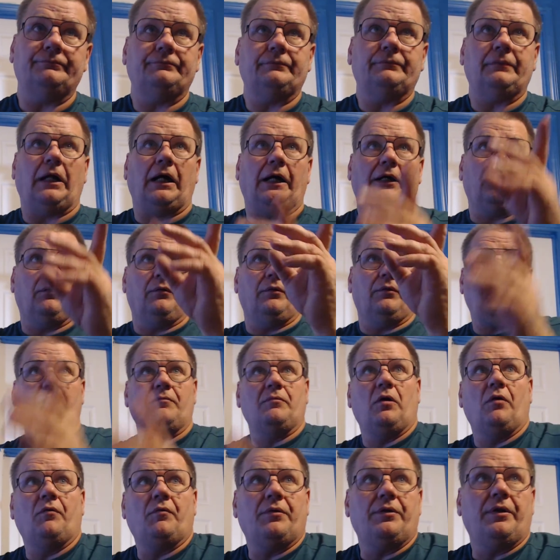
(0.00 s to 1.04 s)
I don't have
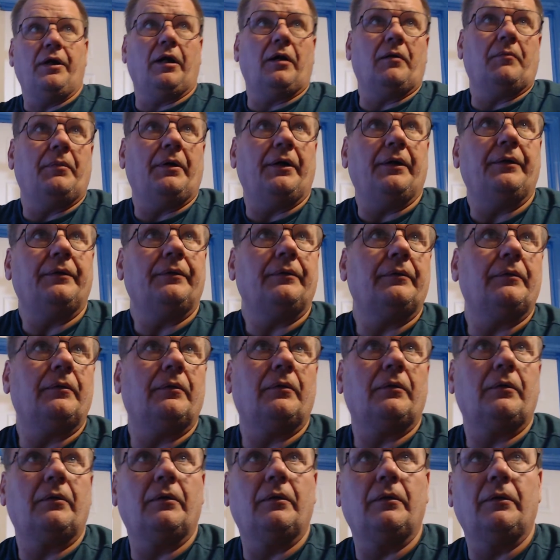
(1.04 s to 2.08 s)
them over there, but
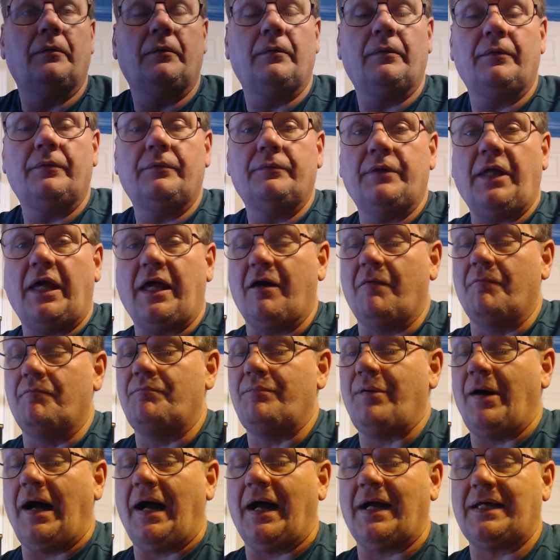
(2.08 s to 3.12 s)
they have
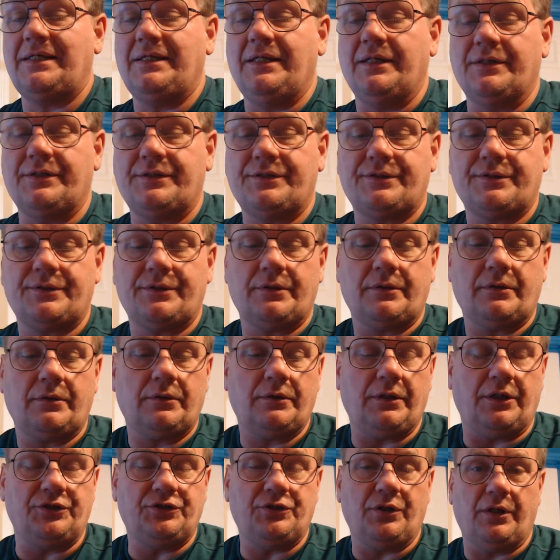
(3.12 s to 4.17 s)
boxes
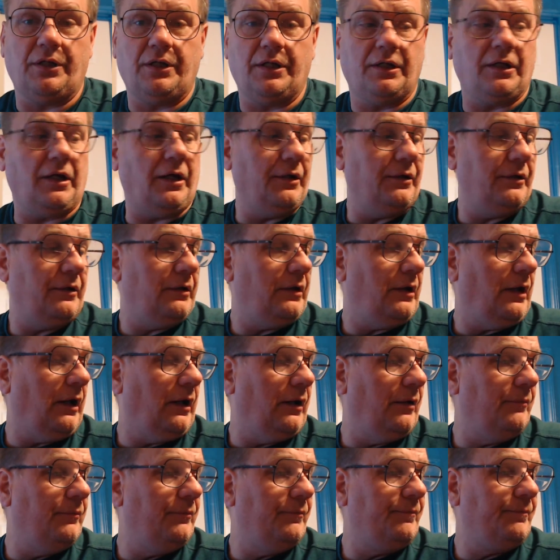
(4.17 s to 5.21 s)
that you can get
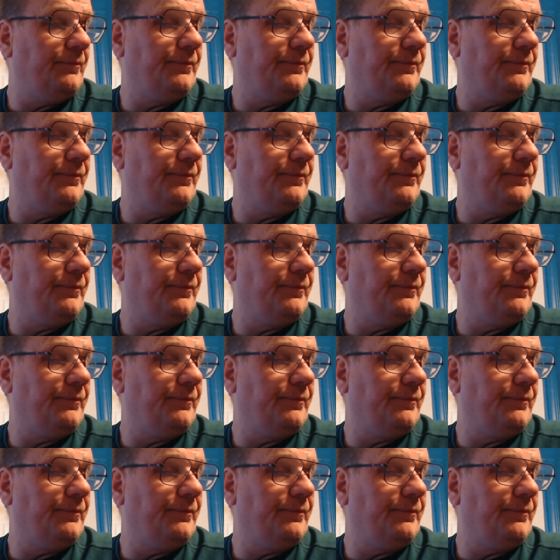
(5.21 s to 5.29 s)
on